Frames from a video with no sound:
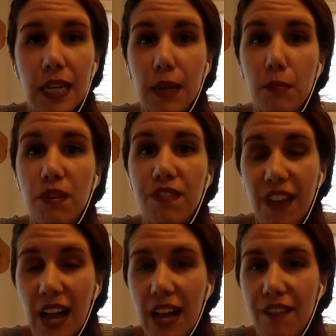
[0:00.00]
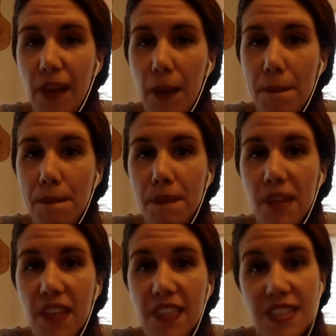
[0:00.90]
Number five,
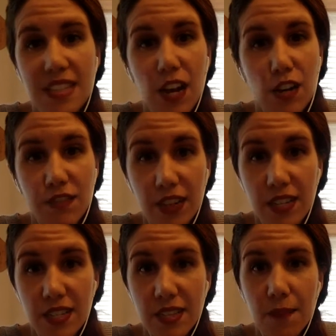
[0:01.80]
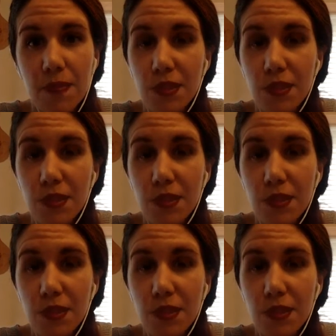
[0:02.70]
the sacrifice.